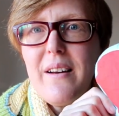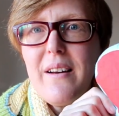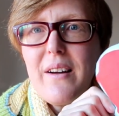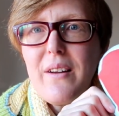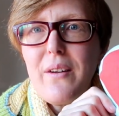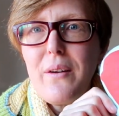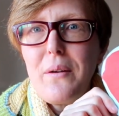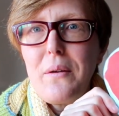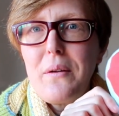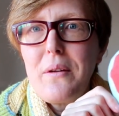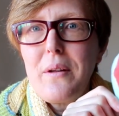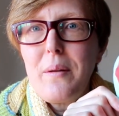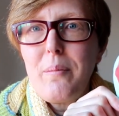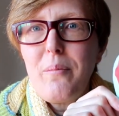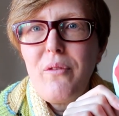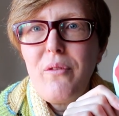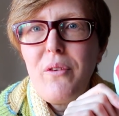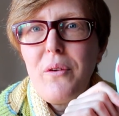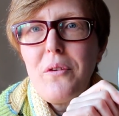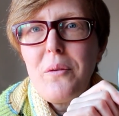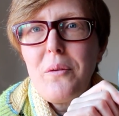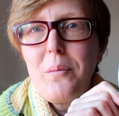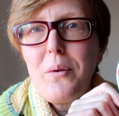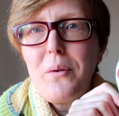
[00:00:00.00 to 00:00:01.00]
I used some
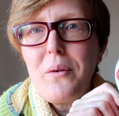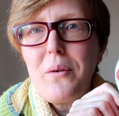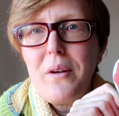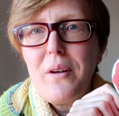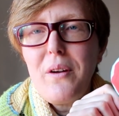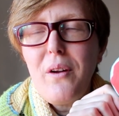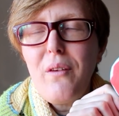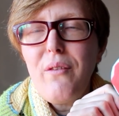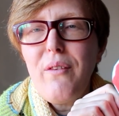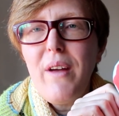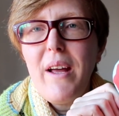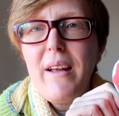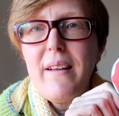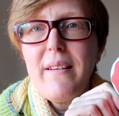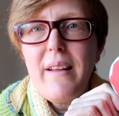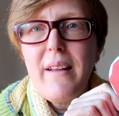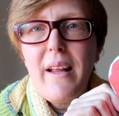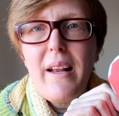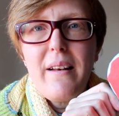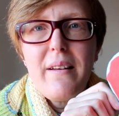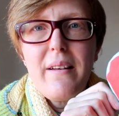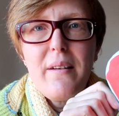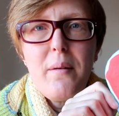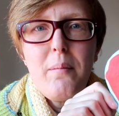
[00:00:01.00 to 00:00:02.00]
fusible
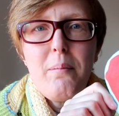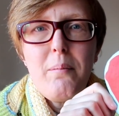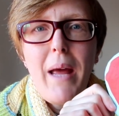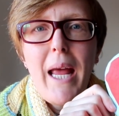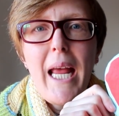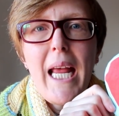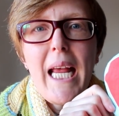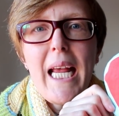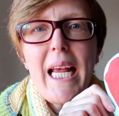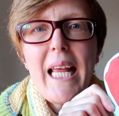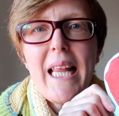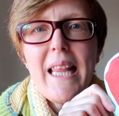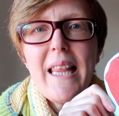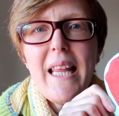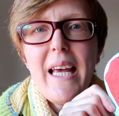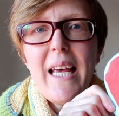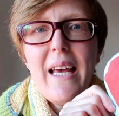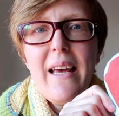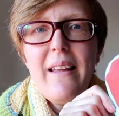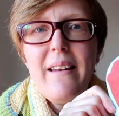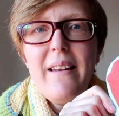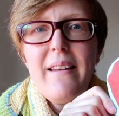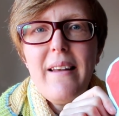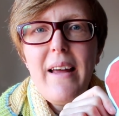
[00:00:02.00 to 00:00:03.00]
interfacing to make
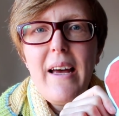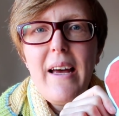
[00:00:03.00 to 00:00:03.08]
that